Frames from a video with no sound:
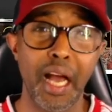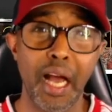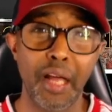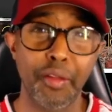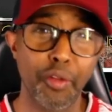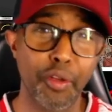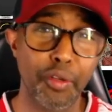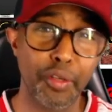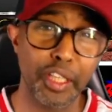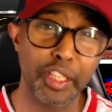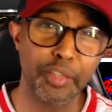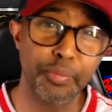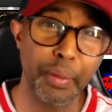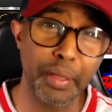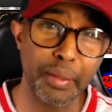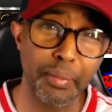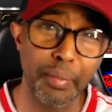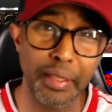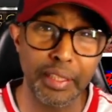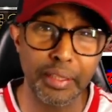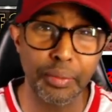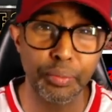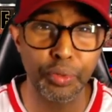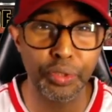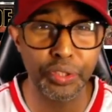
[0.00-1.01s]
I don't expect
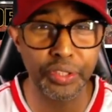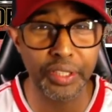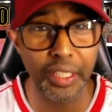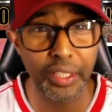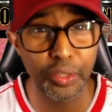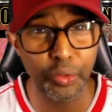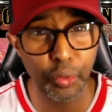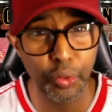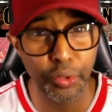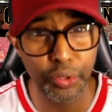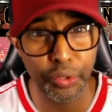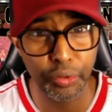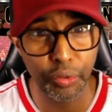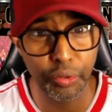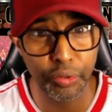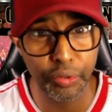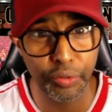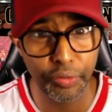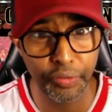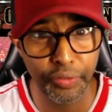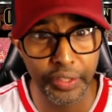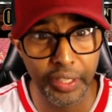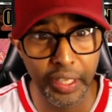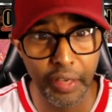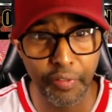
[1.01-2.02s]
Matip to stay in
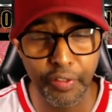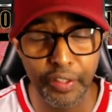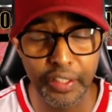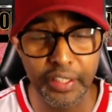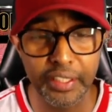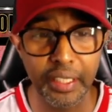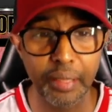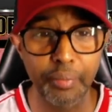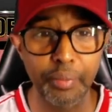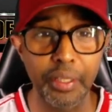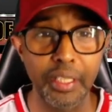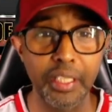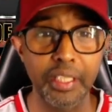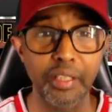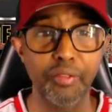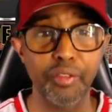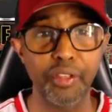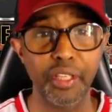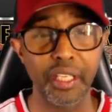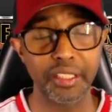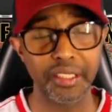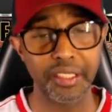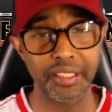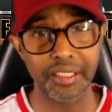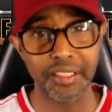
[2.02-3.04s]
2023. I think he's going to be
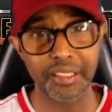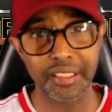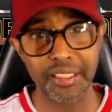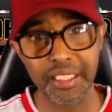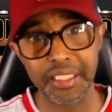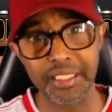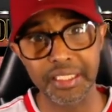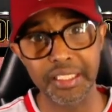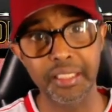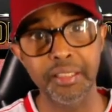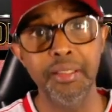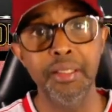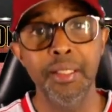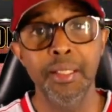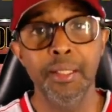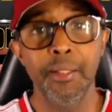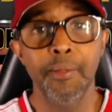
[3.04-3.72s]
leaving at the end of the season.